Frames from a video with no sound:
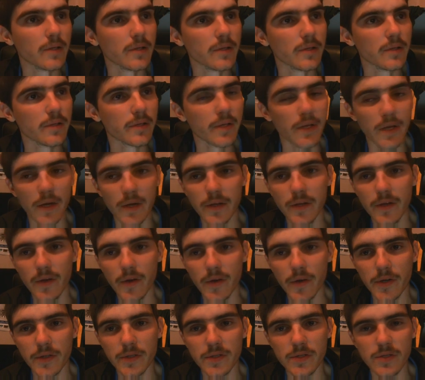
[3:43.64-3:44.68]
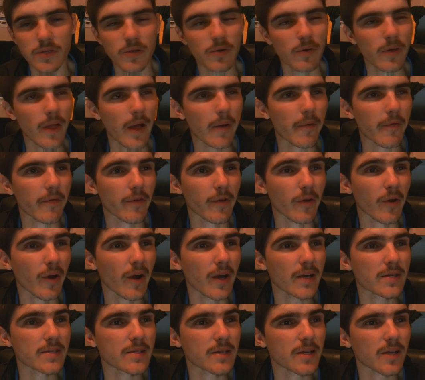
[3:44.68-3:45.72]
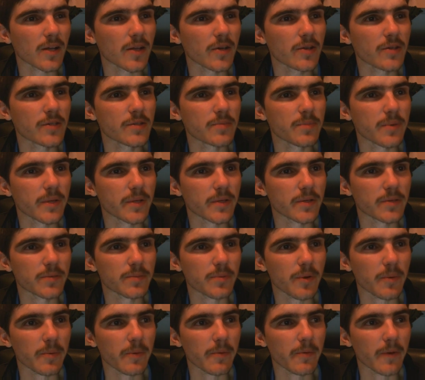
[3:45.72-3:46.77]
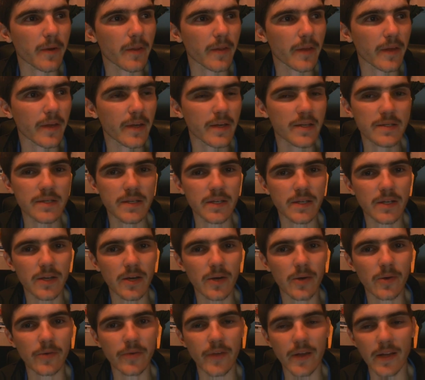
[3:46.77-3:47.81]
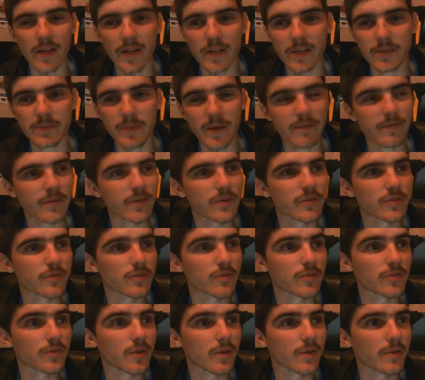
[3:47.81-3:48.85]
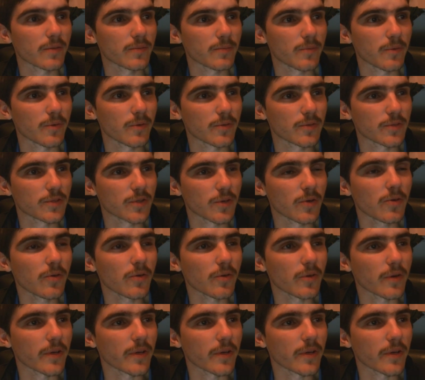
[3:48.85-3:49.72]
You're not going to score that with your eyes closed, but it's probably one of the easier goals Alex Matthews will score